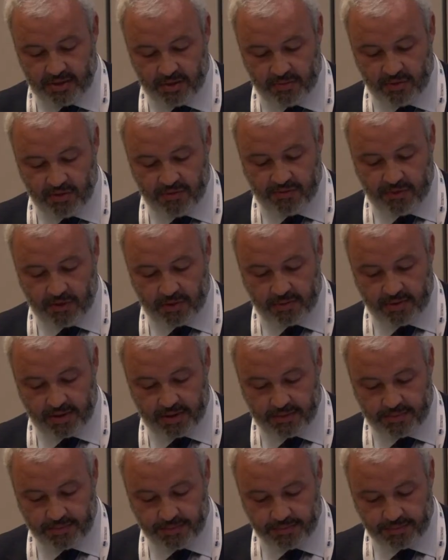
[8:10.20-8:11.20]
to move
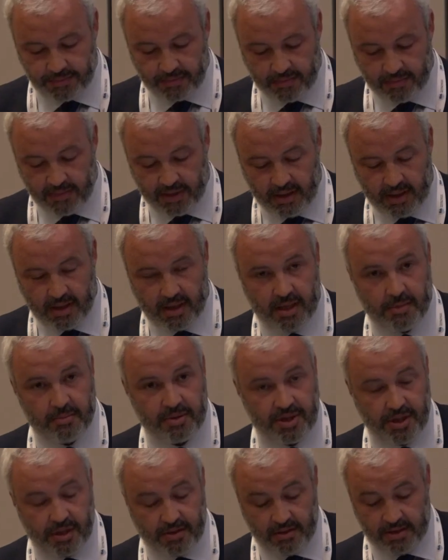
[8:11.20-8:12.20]
forward, in
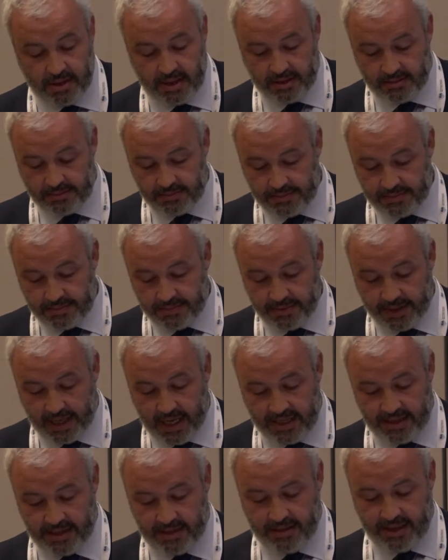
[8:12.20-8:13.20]
particular
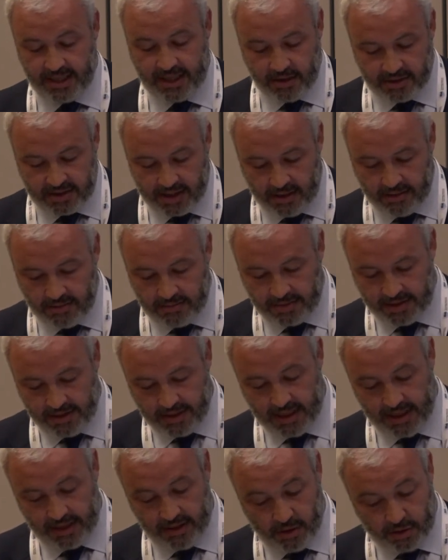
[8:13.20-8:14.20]
regarding the cost
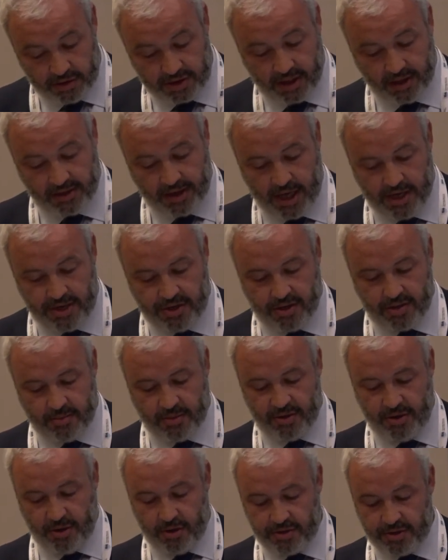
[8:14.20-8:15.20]
allocation
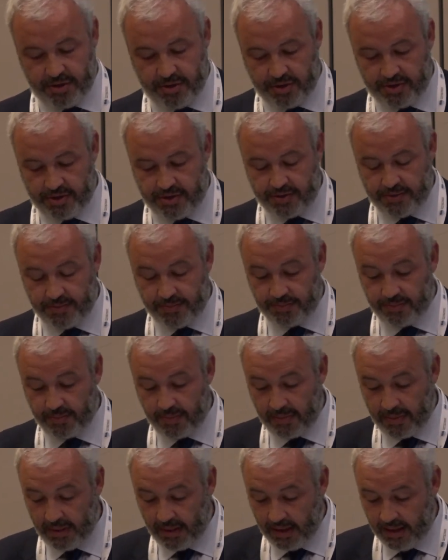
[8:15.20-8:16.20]
among users,
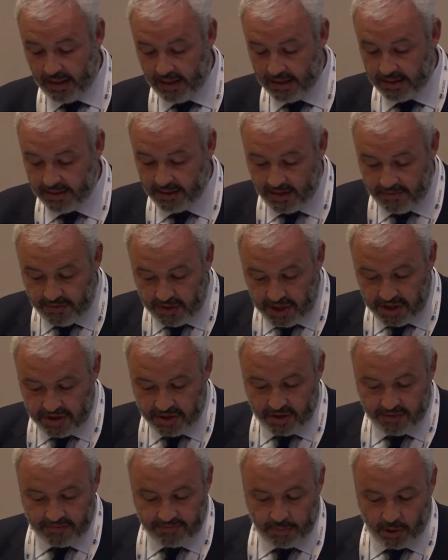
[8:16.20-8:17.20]
the
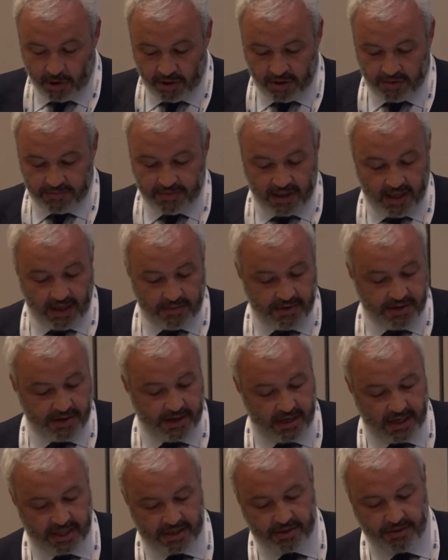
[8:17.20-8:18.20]
definition of point of delivery
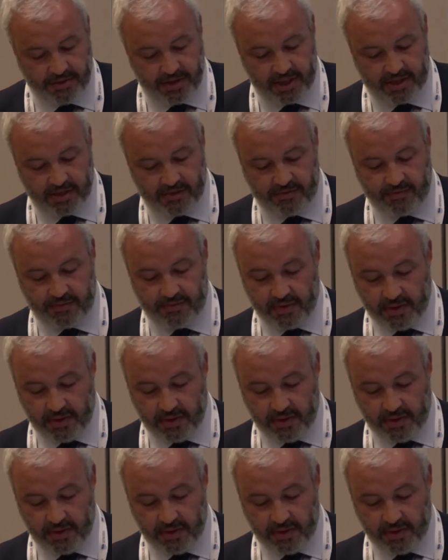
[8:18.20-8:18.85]
and storage of